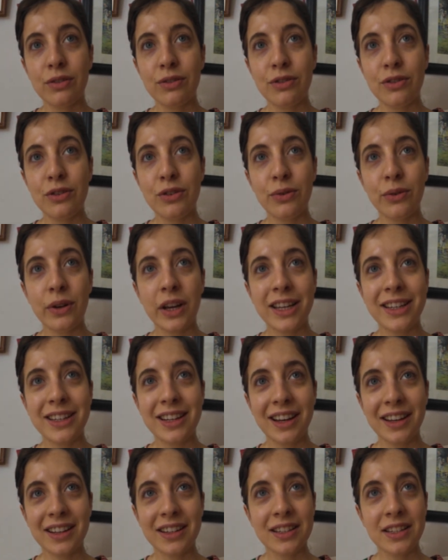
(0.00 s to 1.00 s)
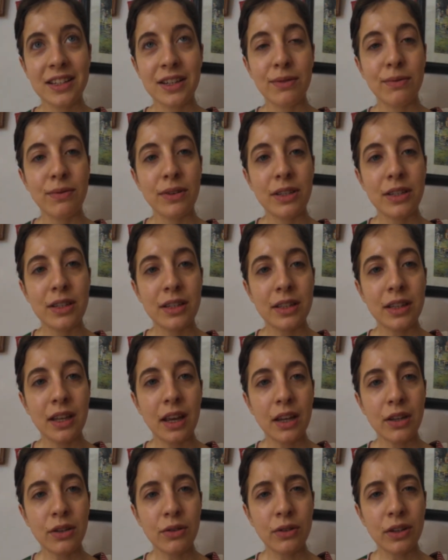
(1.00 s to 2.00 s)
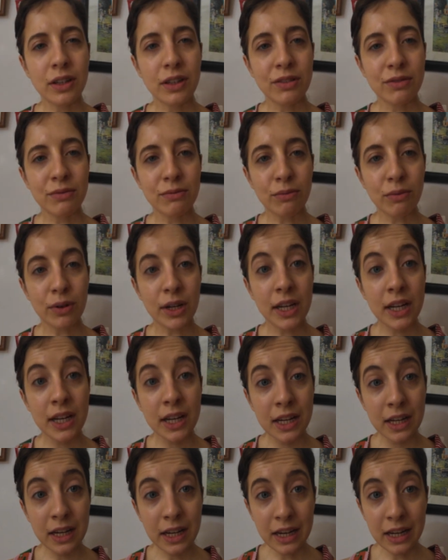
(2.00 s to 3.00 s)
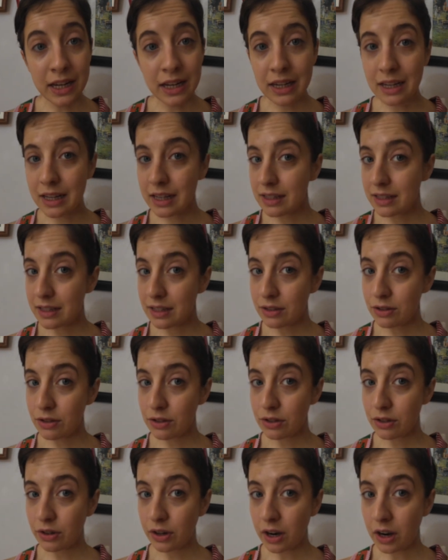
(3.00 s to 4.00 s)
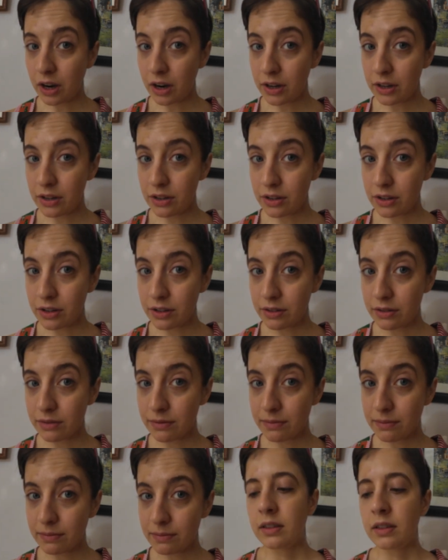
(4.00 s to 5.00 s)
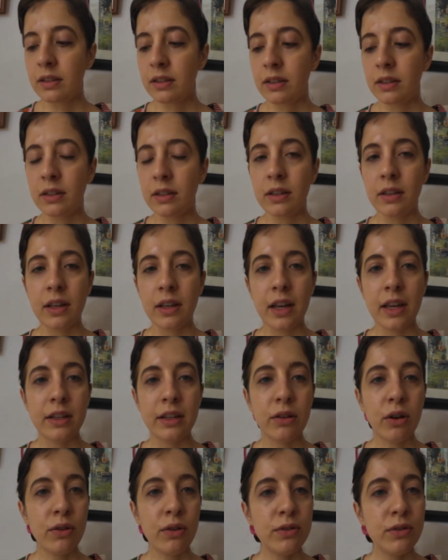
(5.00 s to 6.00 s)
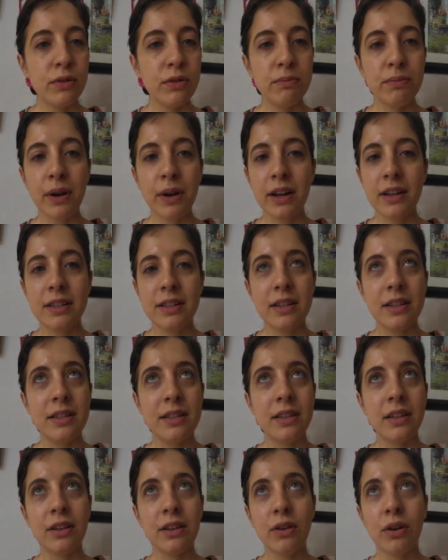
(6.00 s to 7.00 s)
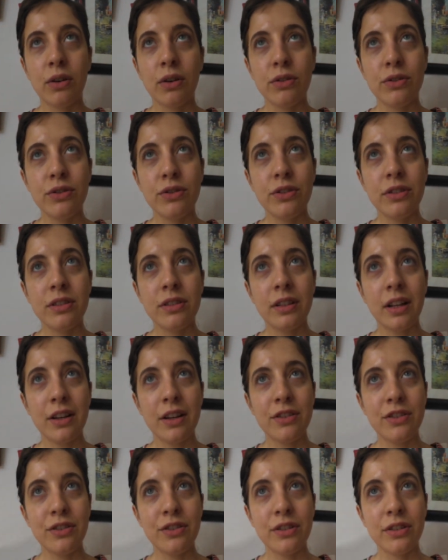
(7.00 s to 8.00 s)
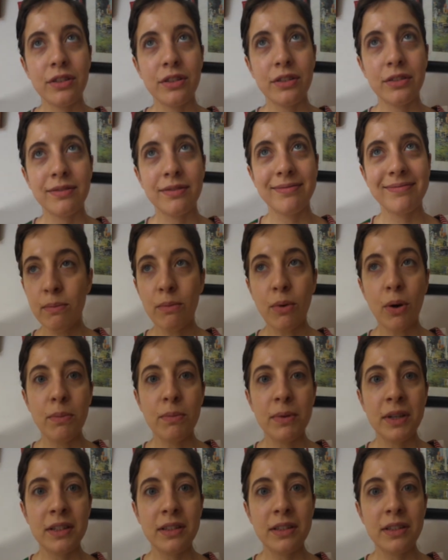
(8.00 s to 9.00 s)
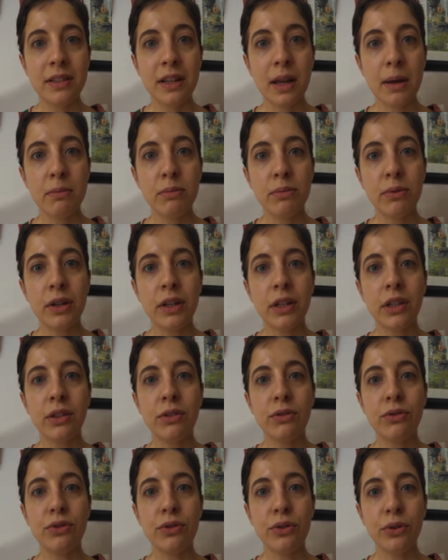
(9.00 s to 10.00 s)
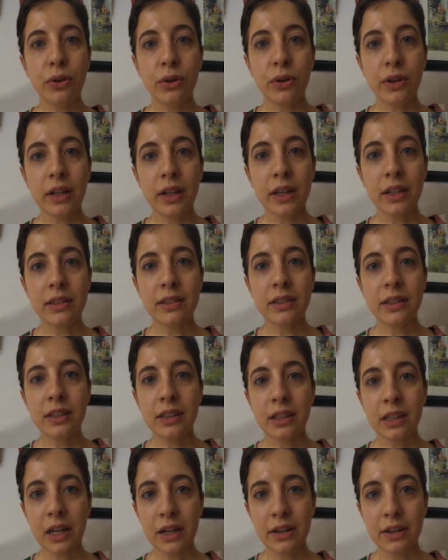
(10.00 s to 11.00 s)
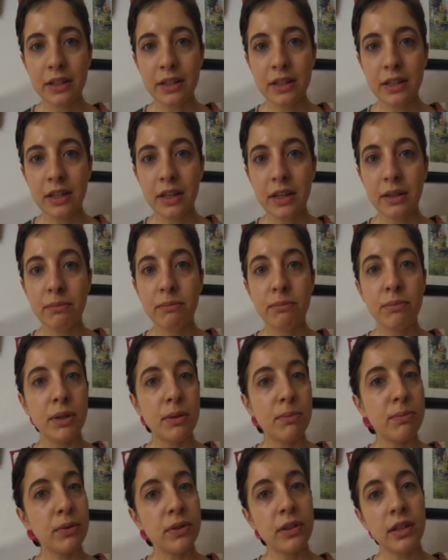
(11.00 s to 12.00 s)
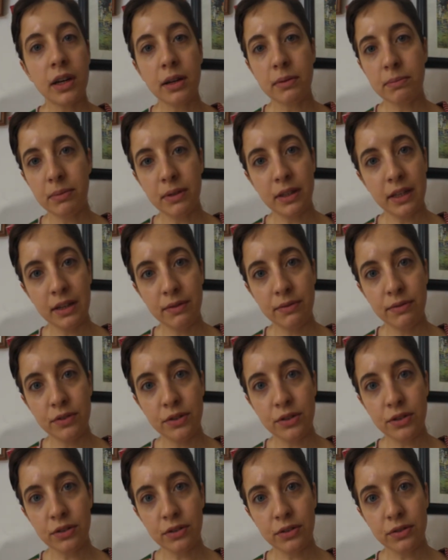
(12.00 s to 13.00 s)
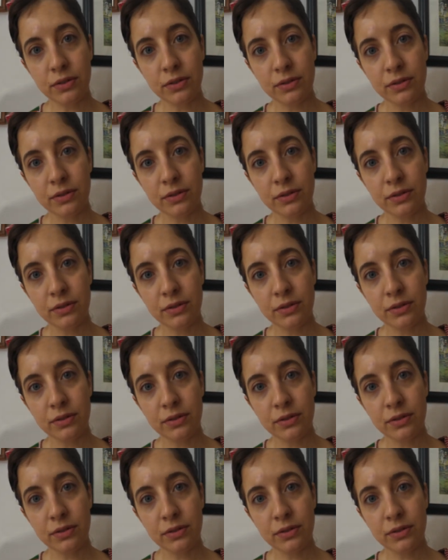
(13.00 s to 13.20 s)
to any activity that you can really listen to your heart. And also practicing conscious leisure, moments that bring you joy and clarity and people that uplift you.